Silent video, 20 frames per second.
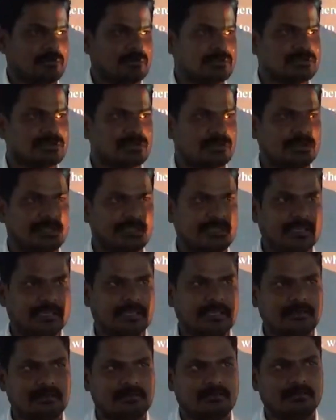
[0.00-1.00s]
so
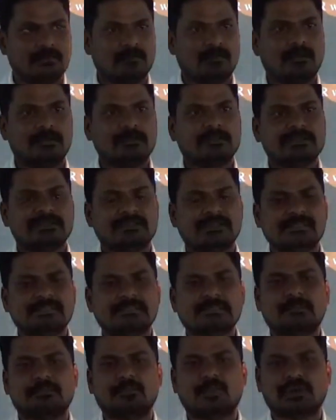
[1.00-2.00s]
here this
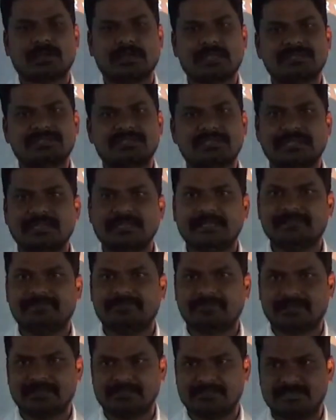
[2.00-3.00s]
is a potential
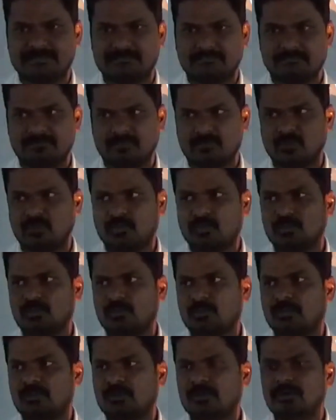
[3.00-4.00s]
difference.
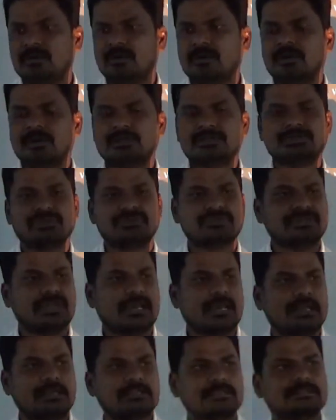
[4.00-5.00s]
So
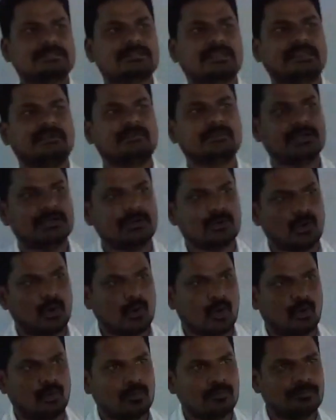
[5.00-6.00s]
George Simon
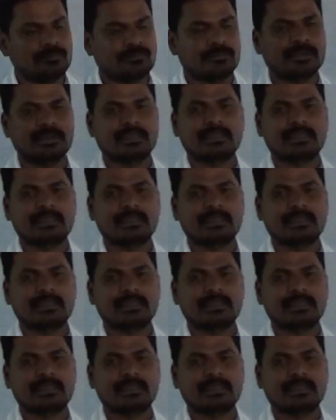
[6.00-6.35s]
Ohm